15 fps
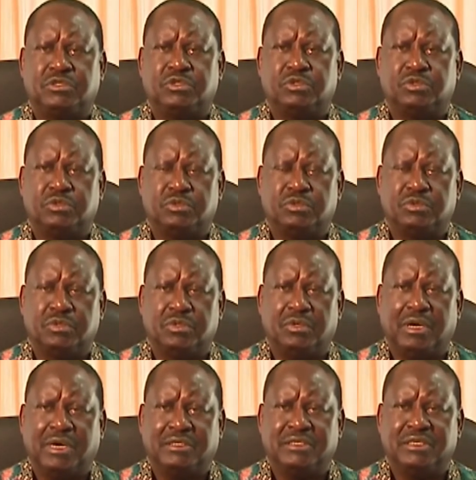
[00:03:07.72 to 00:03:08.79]
to
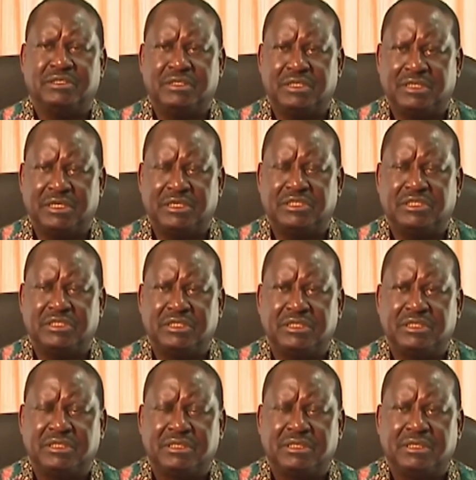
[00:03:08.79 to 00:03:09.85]
access energy.
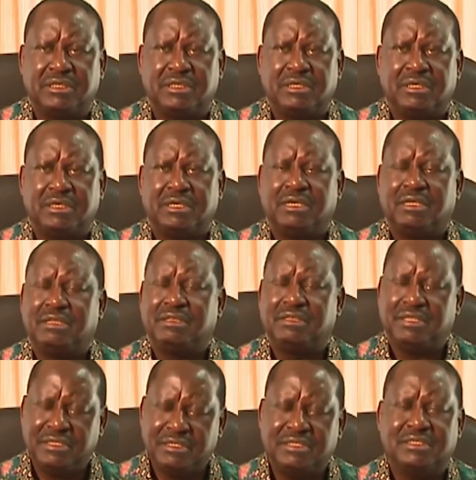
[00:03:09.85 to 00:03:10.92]

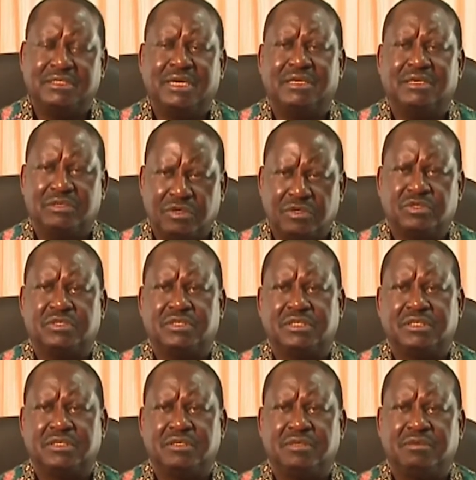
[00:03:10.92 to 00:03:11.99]
This cannot
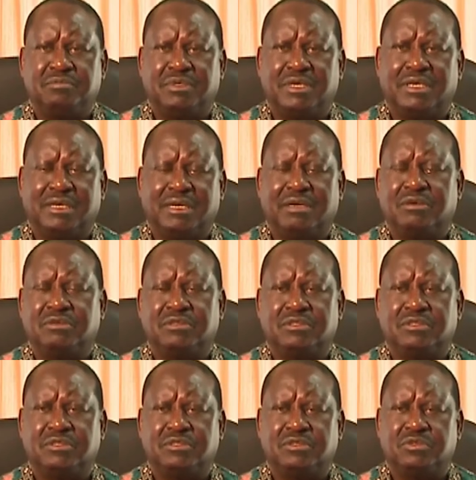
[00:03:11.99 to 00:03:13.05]
be allowed
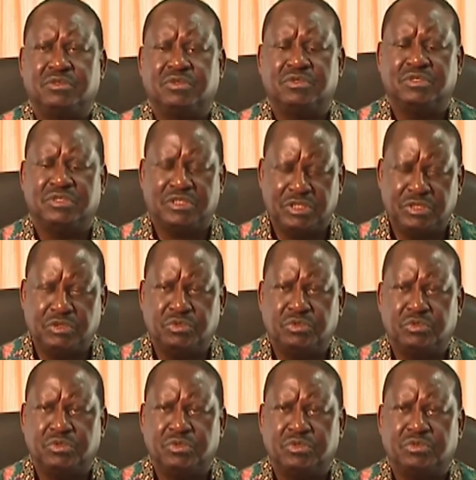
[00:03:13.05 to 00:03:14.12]
to
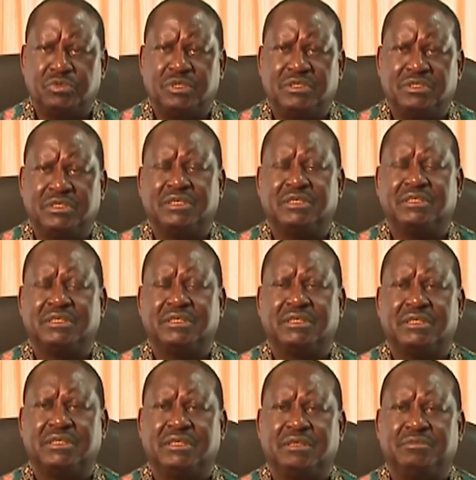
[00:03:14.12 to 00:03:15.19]
continue to exist
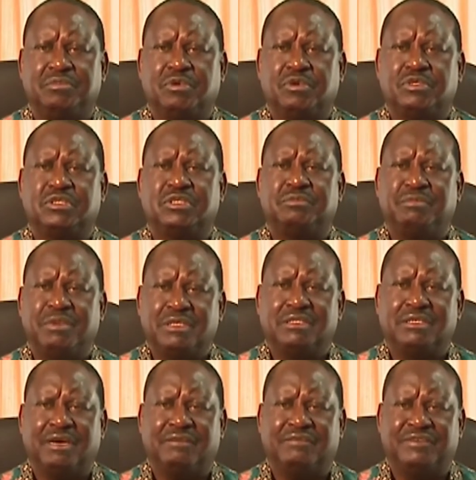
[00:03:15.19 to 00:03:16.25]
because it
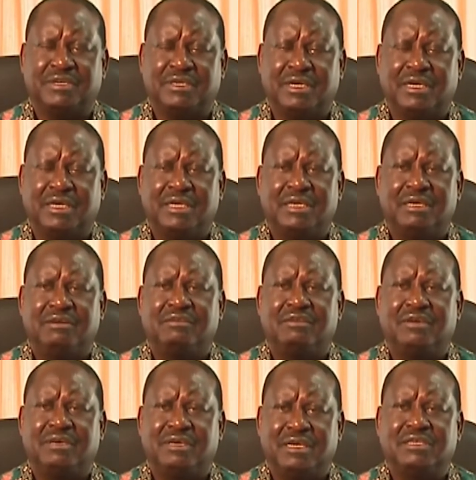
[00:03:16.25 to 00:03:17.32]
makes Africa
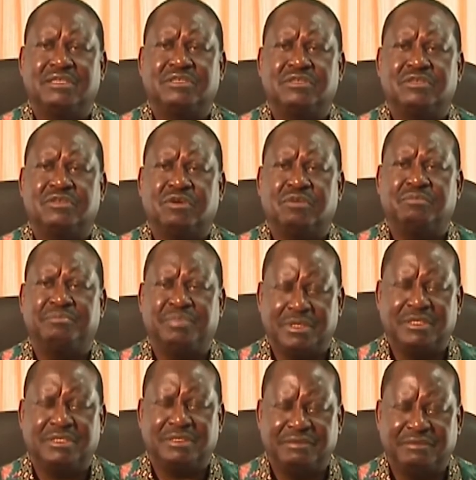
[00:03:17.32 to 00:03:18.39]
less
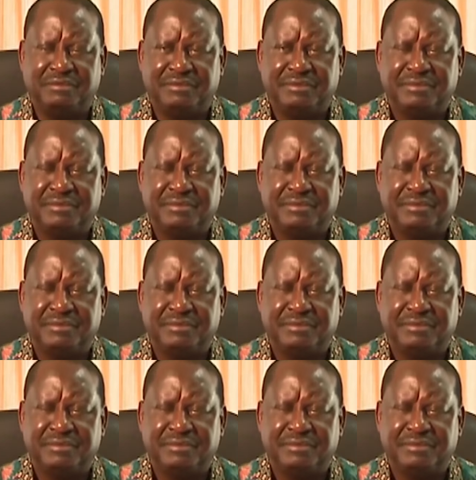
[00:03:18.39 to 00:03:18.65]
competitive